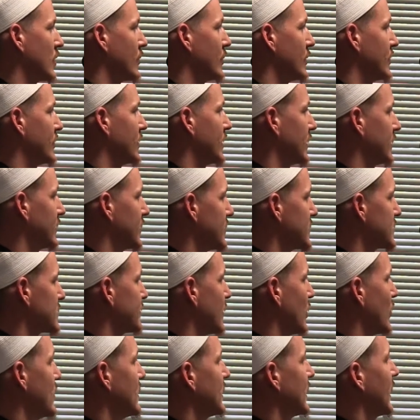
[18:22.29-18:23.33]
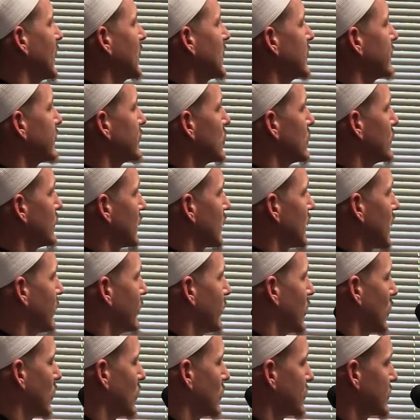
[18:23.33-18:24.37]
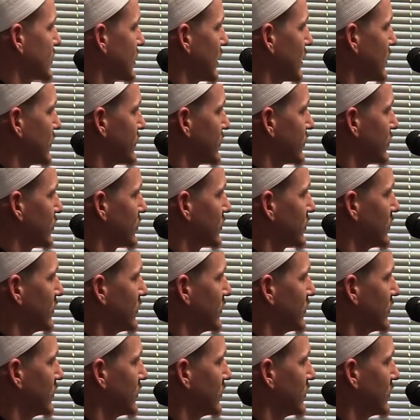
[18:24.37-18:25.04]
and we think this, but we can't even overcome our own selves.